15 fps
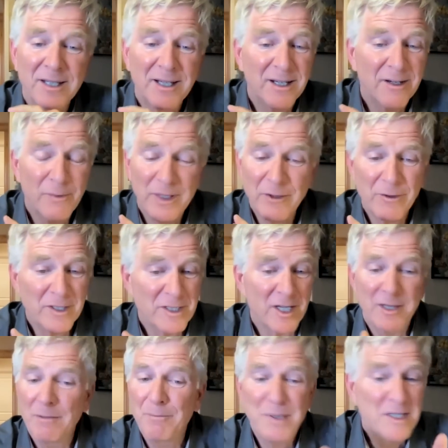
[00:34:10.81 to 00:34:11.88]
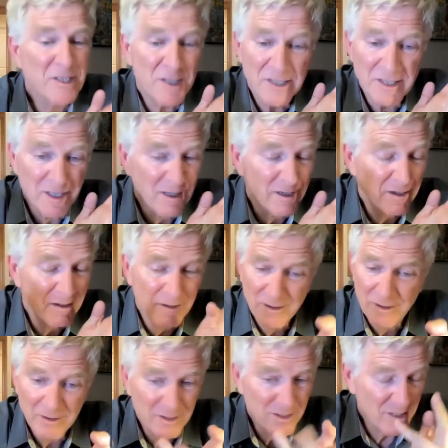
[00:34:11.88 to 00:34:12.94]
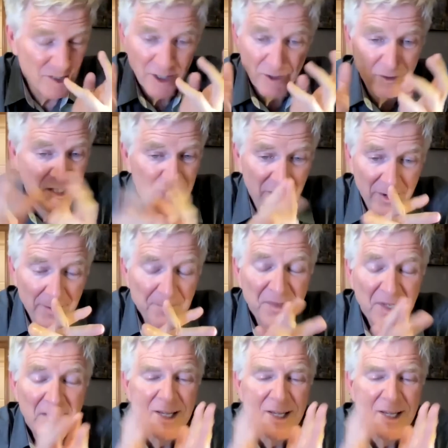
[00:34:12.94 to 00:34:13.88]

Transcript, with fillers: uh, whether it's on the beaches, uh, the, the Cinque Terre,